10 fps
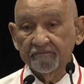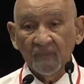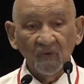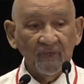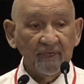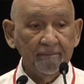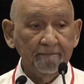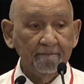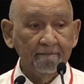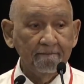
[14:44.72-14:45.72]
Okay?
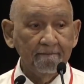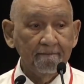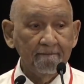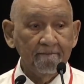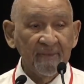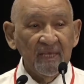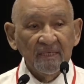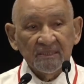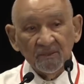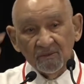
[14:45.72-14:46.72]

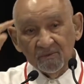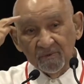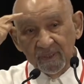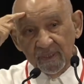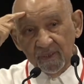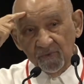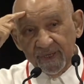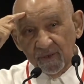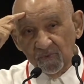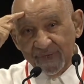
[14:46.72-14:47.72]
So we
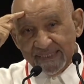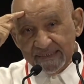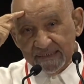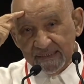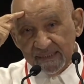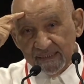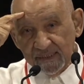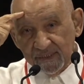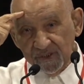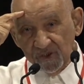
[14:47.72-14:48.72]
are
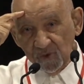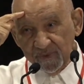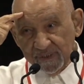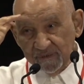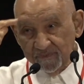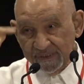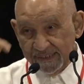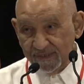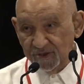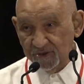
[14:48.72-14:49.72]
wasting human
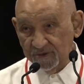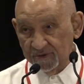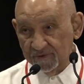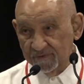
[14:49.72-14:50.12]
potential.